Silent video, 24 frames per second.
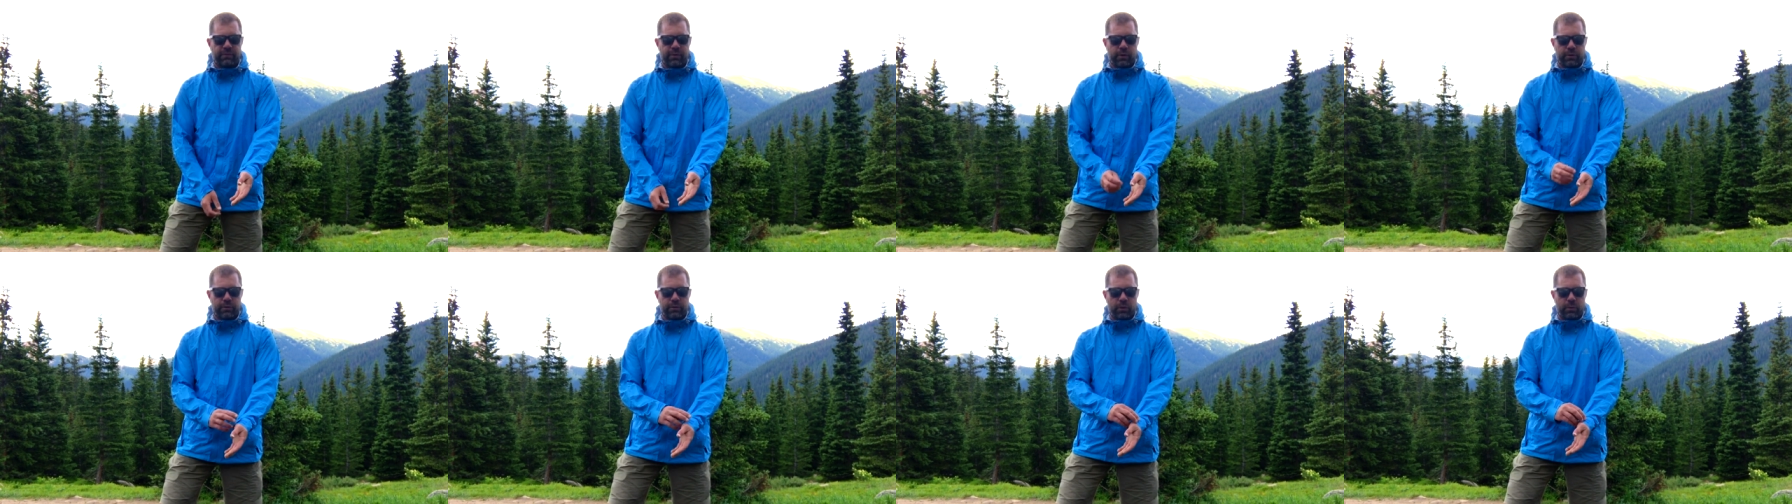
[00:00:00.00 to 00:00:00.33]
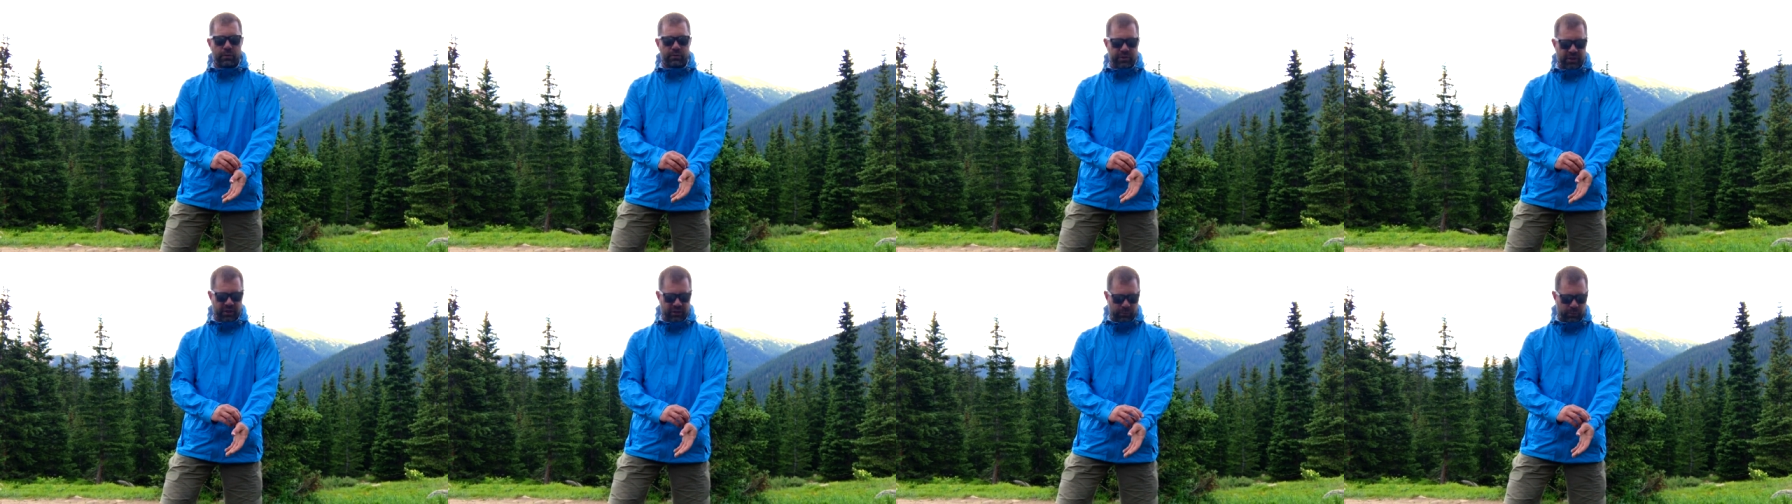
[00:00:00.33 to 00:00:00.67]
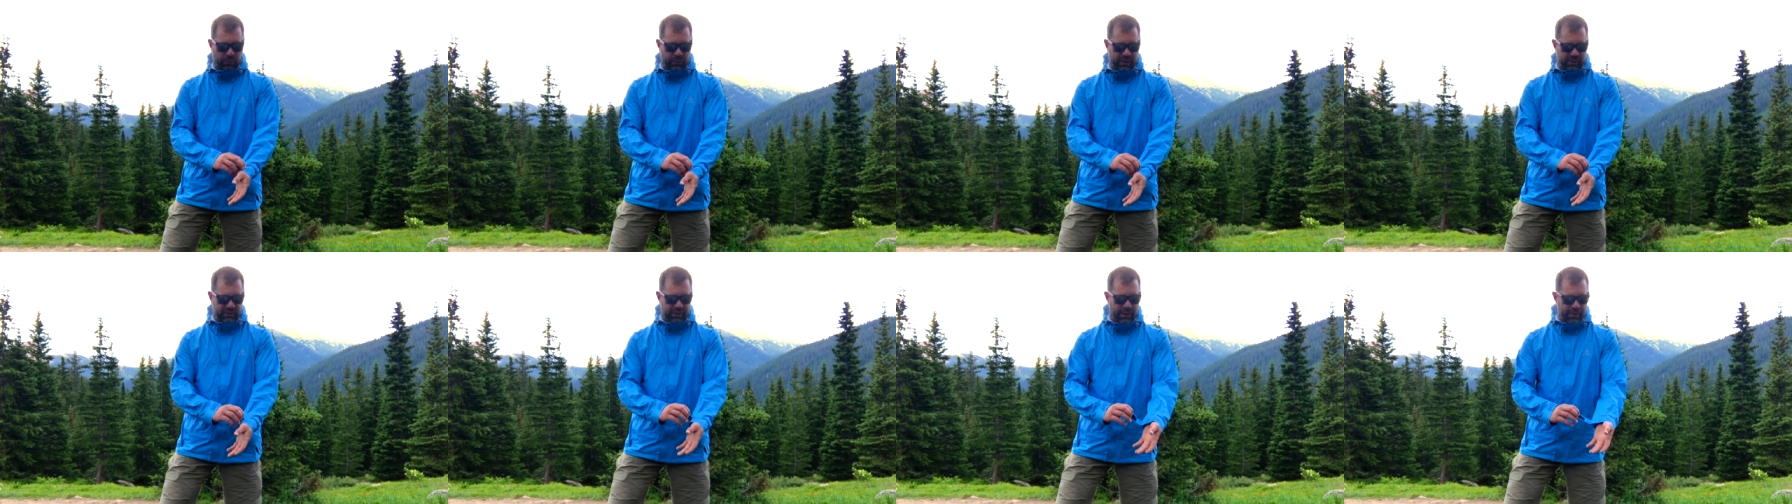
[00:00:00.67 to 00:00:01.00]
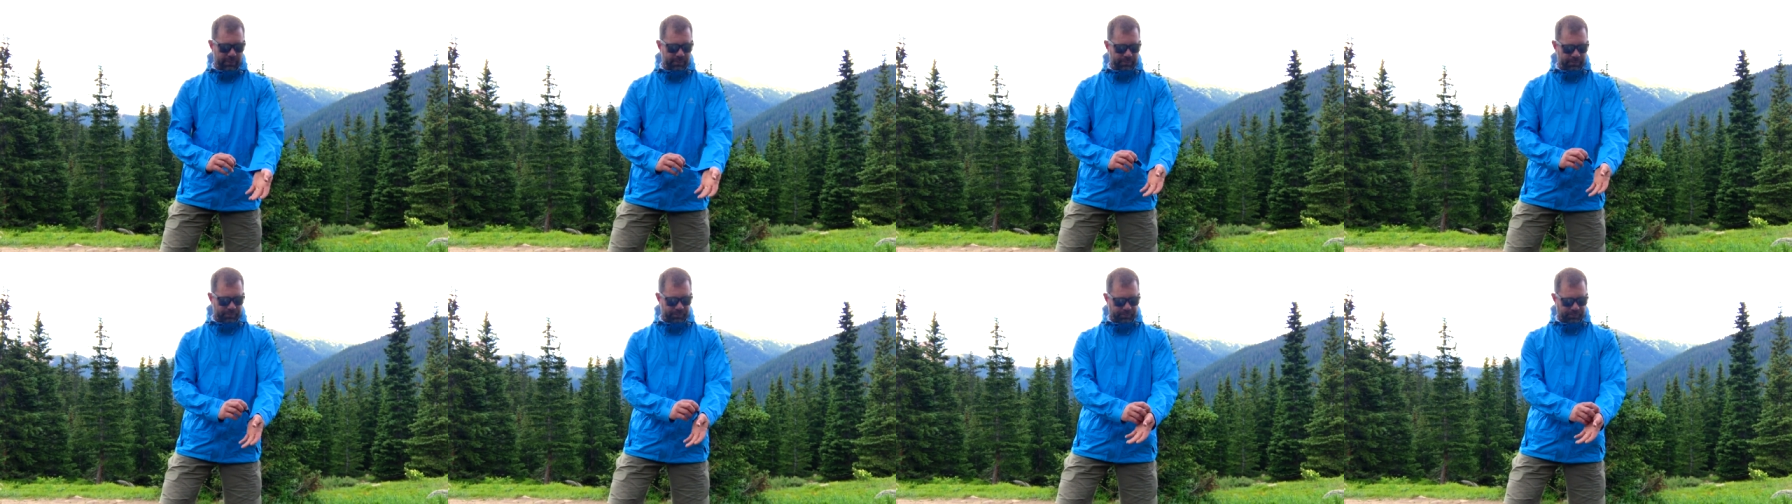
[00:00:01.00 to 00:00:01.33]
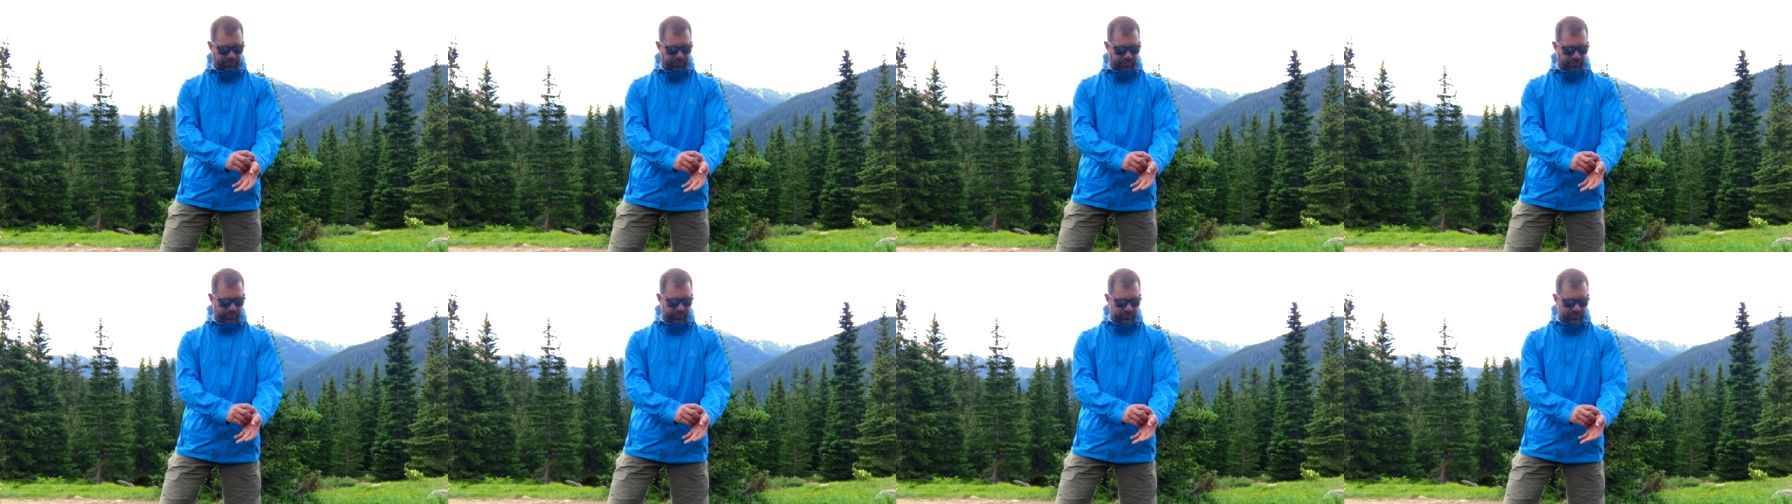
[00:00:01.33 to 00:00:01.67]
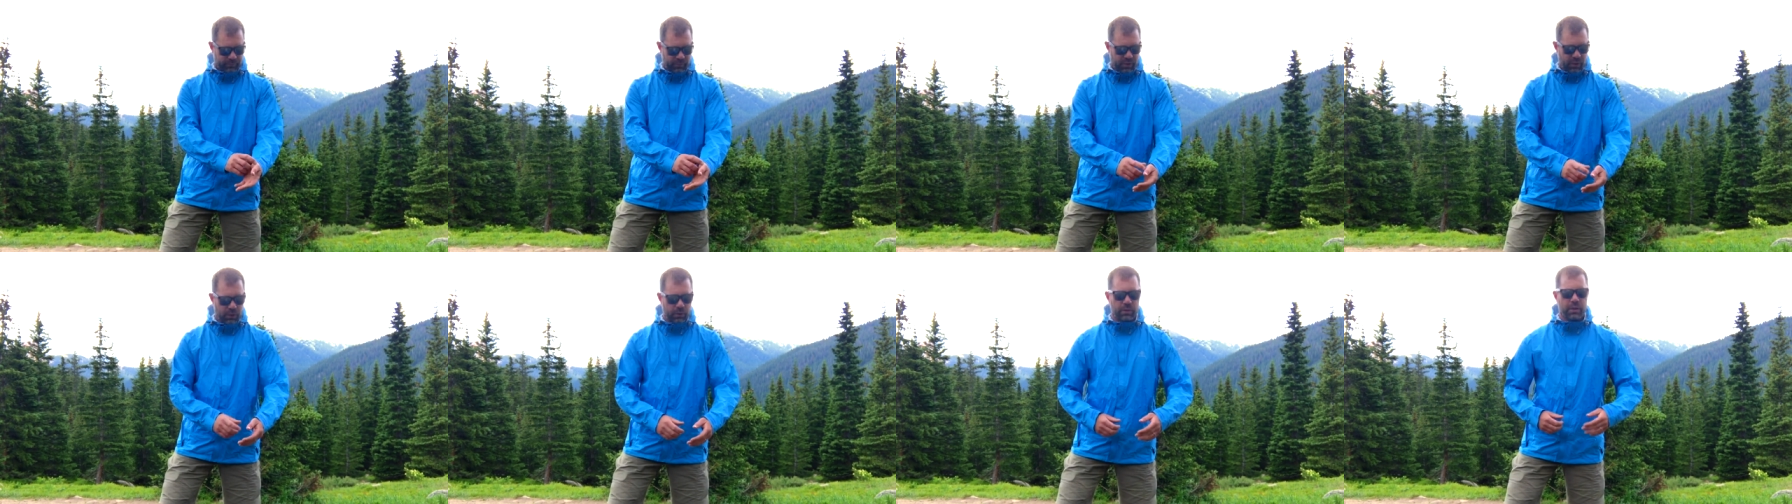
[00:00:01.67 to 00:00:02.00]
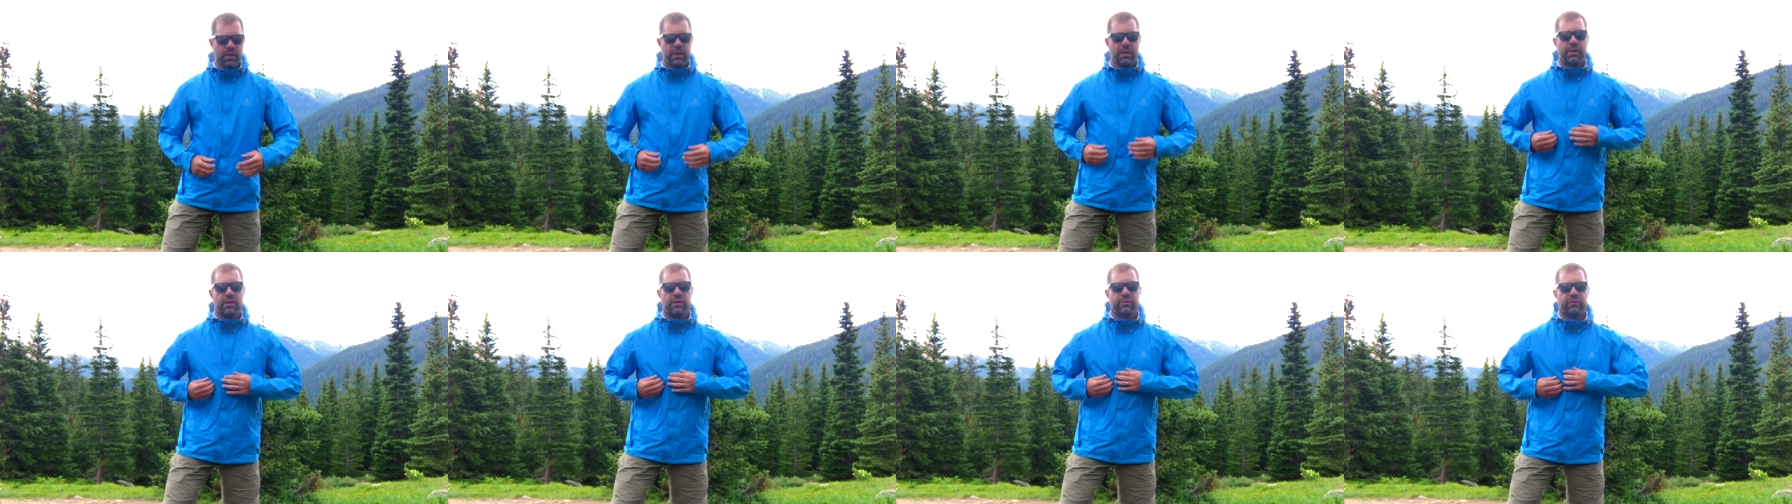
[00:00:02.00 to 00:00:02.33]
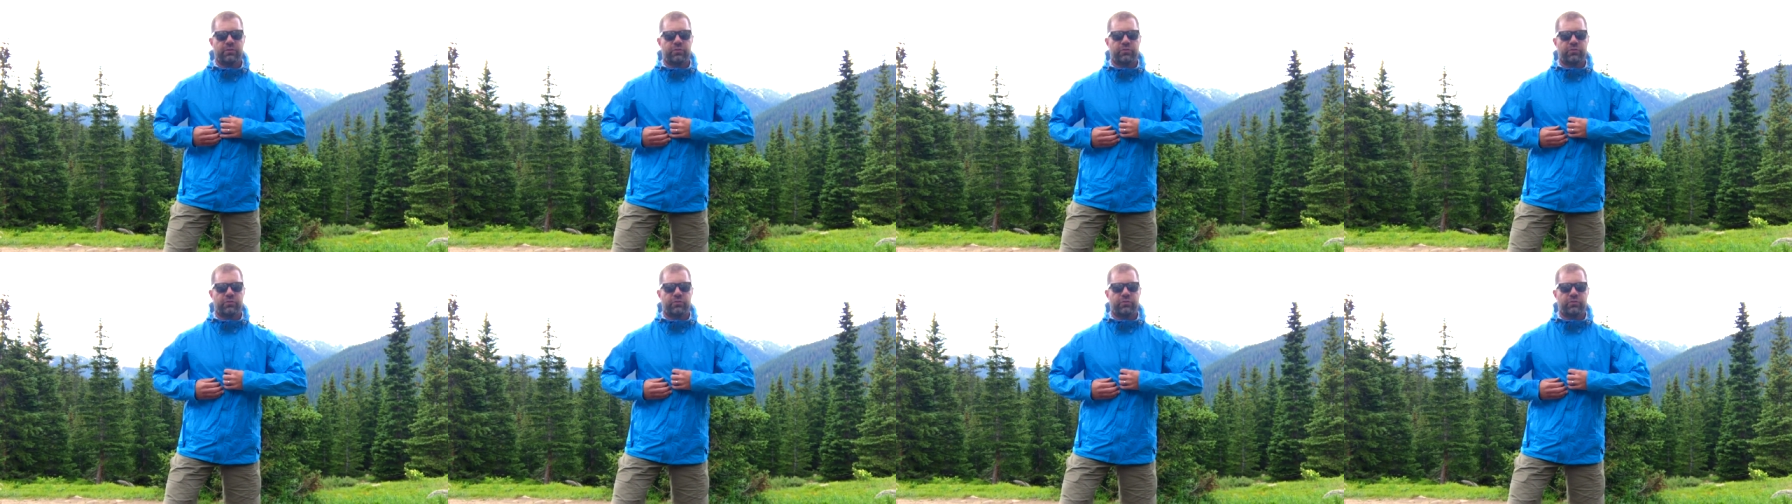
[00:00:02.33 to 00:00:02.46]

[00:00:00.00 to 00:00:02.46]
Velcro adjustable right there. There's